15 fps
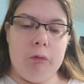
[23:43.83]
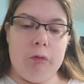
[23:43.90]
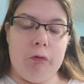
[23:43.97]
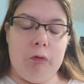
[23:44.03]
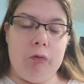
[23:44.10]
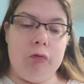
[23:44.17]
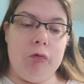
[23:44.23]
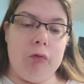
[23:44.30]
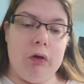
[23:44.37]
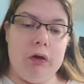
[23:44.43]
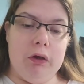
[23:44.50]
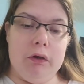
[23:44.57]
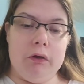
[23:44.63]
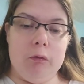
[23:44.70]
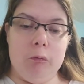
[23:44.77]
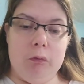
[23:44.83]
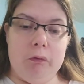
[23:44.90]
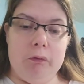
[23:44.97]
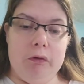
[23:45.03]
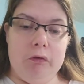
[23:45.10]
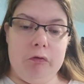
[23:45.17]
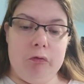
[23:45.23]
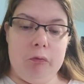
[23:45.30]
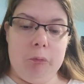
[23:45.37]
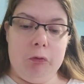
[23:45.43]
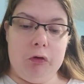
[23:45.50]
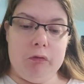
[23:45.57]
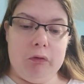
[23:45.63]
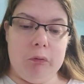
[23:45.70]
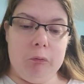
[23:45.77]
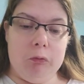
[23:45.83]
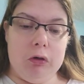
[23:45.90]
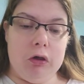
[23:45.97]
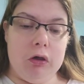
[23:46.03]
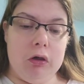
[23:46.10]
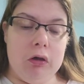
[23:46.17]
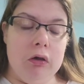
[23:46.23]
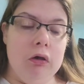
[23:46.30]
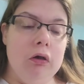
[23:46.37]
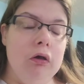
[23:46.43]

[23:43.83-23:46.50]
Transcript: with those two, like I did with these two books I'm reading.